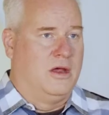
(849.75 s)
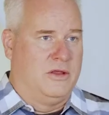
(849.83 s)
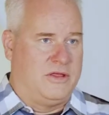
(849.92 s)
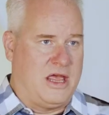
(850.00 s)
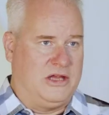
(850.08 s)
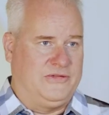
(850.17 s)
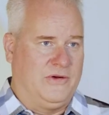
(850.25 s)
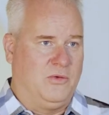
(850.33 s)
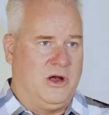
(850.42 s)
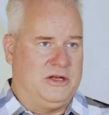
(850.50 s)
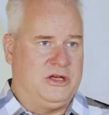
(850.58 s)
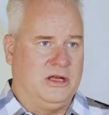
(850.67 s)
Thanks for
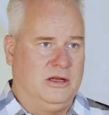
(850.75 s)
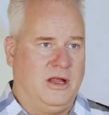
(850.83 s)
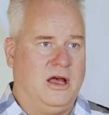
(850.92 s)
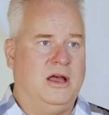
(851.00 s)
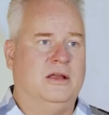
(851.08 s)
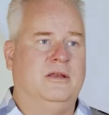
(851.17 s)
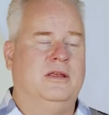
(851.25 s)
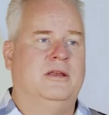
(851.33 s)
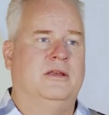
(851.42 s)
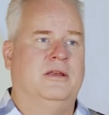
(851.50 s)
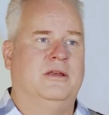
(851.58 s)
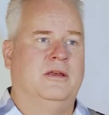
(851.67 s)
watching along.
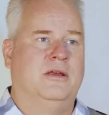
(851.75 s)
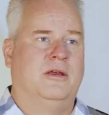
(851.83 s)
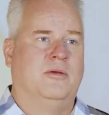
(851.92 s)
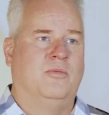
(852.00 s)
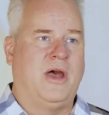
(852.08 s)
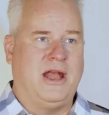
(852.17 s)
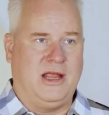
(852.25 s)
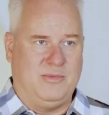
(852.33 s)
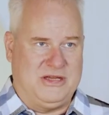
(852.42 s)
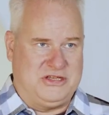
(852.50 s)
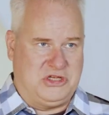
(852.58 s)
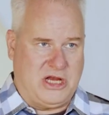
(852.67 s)
My name
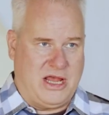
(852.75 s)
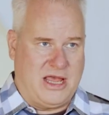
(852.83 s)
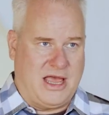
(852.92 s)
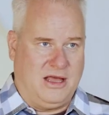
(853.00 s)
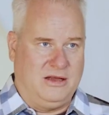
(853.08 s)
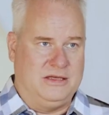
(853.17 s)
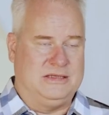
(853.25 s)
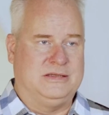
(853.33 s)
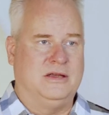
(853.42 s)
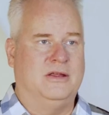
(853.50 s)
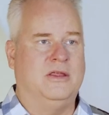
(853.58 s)
is Jay Allis.